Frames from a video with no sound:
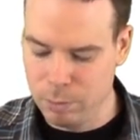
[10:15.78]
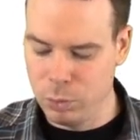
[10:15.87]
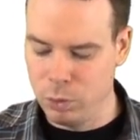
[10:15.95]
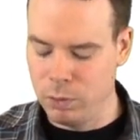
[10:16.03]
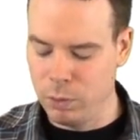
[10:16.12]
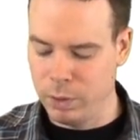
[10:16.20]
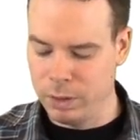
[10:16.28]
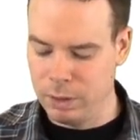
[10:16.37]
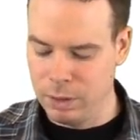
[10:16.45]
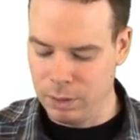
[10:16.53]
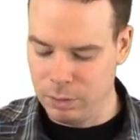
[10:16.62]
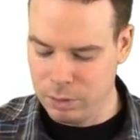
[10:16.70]
move the 1 to
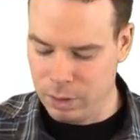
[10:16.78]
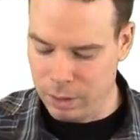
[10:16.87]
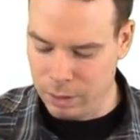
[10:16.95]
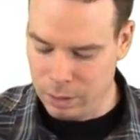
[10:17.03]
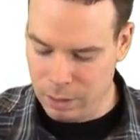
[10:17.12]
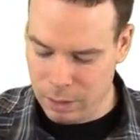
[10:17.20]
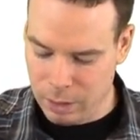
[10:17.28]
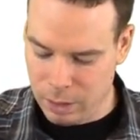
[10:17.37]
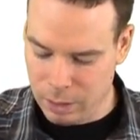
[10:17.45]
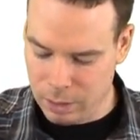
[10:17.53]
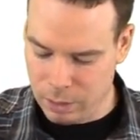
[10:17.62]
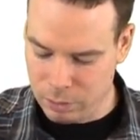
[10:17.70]
the other side.
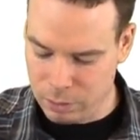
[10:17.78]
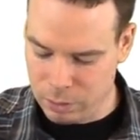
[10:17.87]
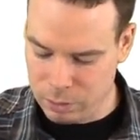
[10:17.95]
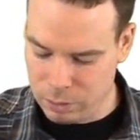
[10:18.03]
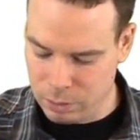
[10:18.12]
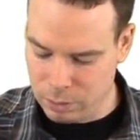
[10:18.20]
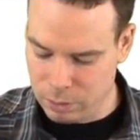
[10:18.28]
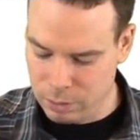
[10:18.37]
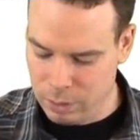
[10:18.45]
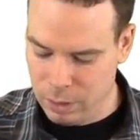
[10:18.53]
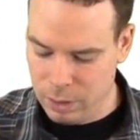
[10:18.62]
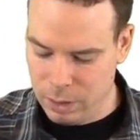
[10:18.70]
And there's our circle.
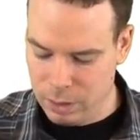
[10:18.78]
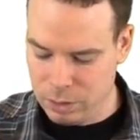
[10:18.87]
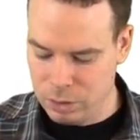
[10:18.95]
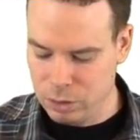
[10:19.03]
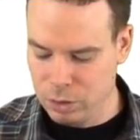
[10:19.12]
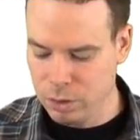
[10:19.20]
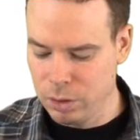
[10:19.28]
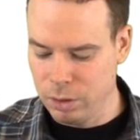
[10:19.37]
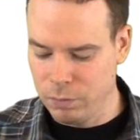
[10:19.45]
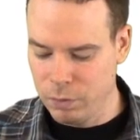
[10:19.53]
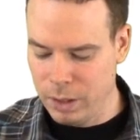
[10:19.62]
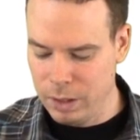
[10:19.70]
It's a circle
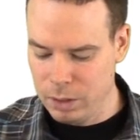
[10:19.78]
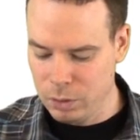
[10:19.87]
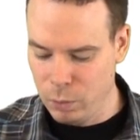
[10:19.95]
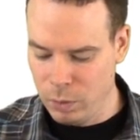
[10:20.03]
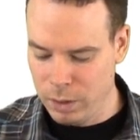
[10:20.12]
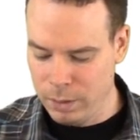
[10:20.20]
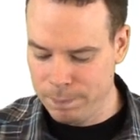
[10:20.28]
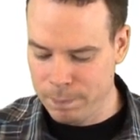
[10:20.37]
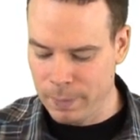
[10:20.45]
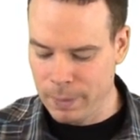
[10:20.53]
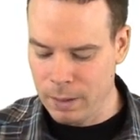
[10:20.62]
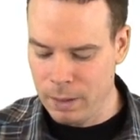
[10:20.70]
of radius 1
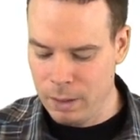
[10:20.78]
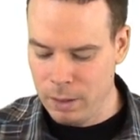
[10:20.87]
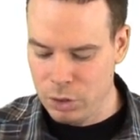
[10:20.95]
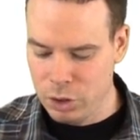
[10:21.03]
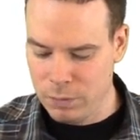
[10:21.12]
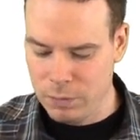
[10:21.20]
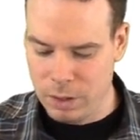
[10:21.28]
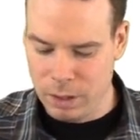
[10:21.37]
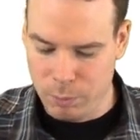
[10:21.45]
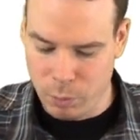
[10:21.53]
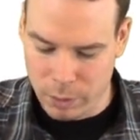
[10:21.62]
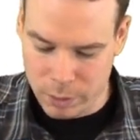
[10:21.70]
shifted
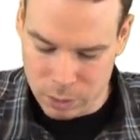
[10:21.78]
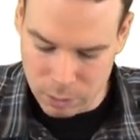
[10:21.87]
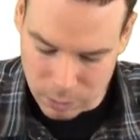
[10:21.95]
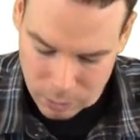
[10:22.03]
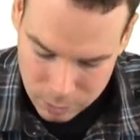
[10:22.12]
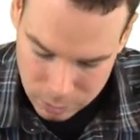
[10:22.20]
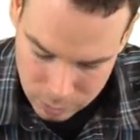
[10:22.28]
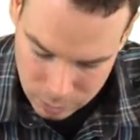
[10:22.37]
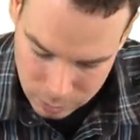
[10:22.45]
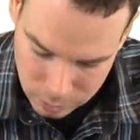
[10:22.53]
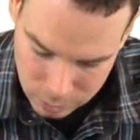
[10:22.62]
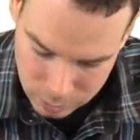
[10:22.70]
up 1 unit.
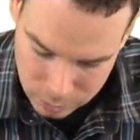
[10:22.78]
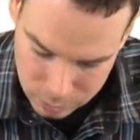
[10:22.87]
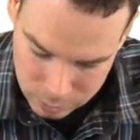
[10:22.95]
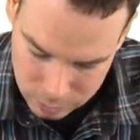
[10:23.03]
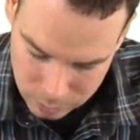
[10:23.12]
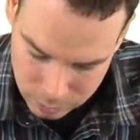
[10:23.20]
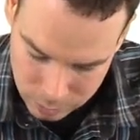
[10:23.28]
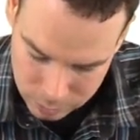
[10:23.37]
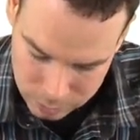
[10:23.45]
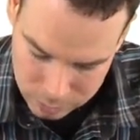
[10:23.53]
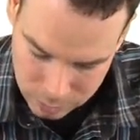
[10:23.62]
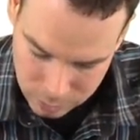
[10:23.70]
So there's
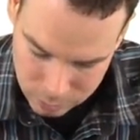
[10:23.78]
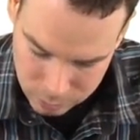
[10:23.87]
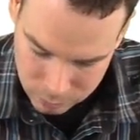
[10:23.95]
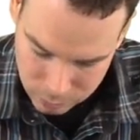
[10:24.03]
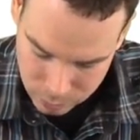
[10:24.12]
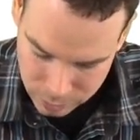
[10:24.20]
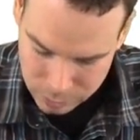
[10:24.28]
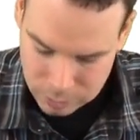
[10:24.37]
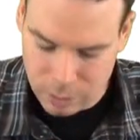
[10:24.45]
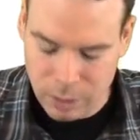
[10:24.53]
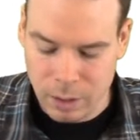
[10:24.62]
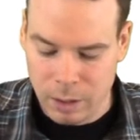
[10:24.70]
a center of 1.
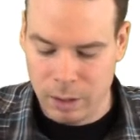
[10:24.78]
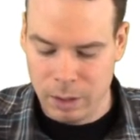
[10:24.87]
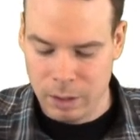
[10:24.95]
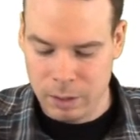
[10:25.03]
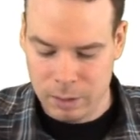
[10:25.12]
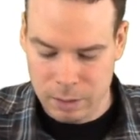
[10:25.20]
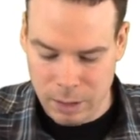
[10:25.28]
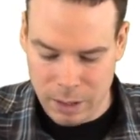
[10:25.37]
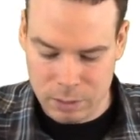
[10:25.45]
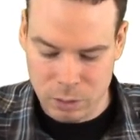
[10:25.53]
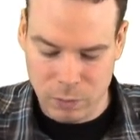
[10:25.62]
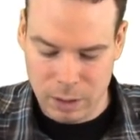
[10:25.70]
And yeah,
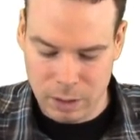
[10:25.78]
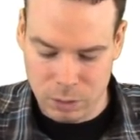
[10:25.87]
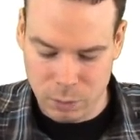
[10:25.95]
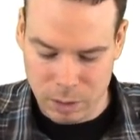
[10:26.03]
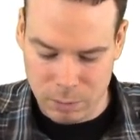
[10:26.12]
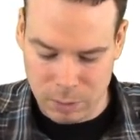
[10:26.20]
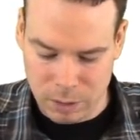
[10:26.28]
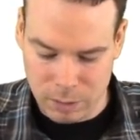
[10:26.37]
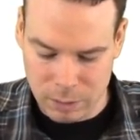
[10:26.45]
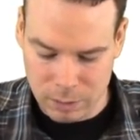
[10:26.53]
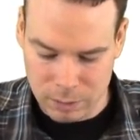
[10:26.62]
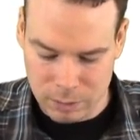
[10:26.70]
it's a radius 1
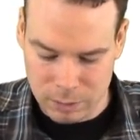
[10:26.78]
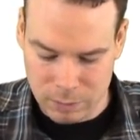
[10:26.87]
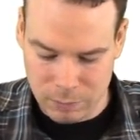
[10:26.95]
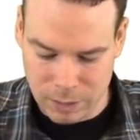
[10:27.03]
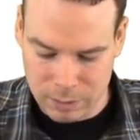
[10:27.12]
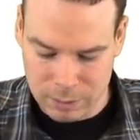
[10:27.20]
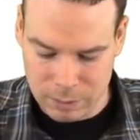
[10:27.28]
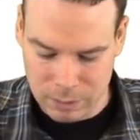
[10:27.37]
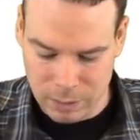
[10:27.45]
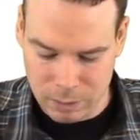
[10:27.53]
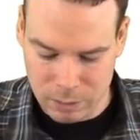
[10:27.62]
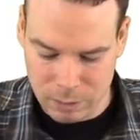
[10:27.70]
because if that's the
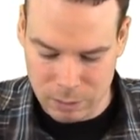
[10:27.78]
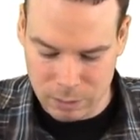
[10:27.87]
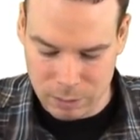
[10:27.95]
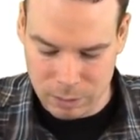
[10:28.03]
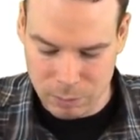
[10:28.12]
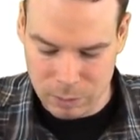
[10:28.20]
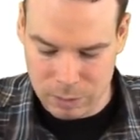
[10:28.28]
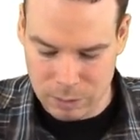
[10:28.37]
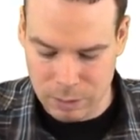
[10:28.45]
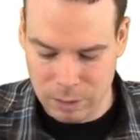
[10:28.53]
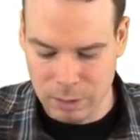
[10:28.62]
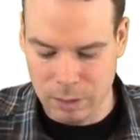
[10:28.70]
center, then we
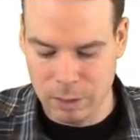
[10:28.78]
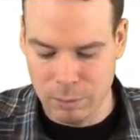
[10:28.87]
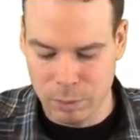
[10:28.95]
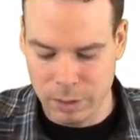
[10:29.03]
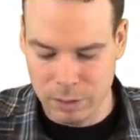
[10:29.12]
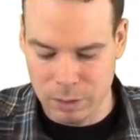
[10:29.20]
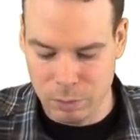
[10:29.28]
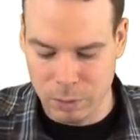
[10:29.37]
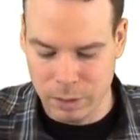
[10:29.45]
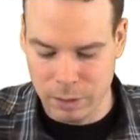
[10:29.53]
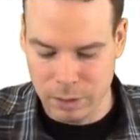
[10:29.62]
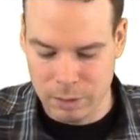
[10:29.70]
see that the places
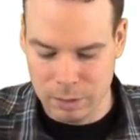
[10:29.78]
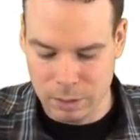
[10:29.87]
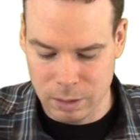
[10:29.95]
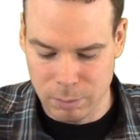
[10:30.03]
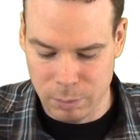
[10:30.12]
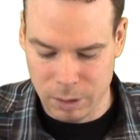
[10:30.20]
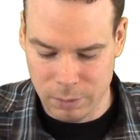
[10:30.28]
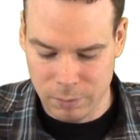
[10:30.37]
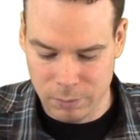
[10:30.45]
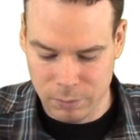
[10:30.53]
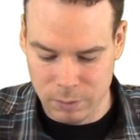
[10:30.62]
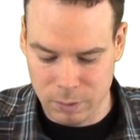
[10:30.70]
where it hits
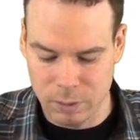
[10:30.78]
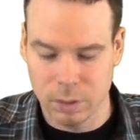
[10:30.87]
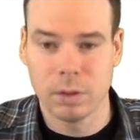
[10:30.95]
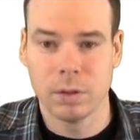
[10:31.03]
above are